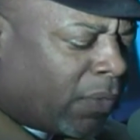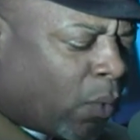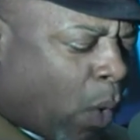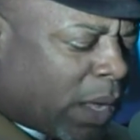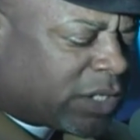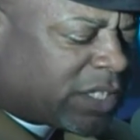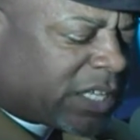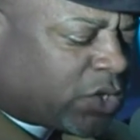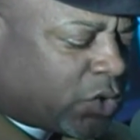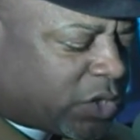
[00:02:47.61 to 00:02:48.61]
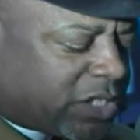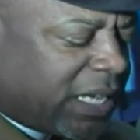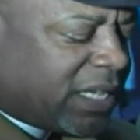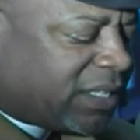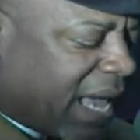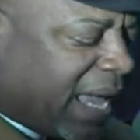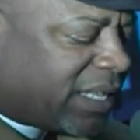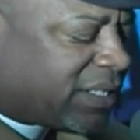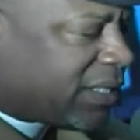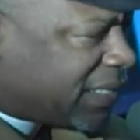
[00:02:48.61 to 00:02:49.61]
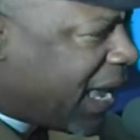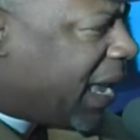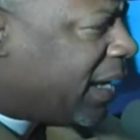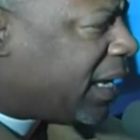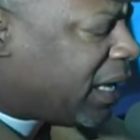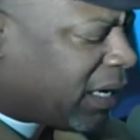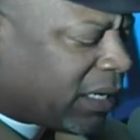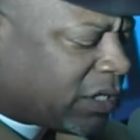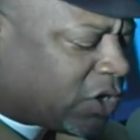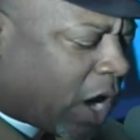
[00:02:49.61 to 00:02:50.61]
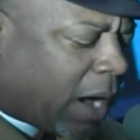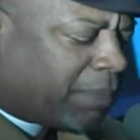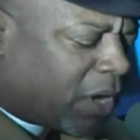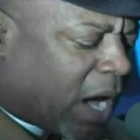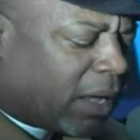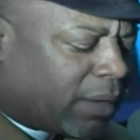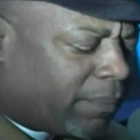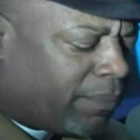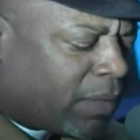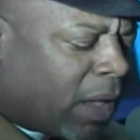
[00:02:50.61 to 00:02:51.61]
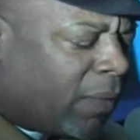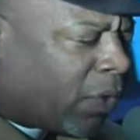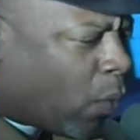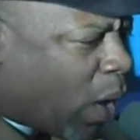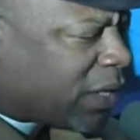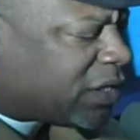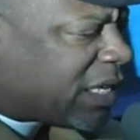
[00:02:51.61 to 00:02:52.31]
the ones that you see day to day getting the job done, the ones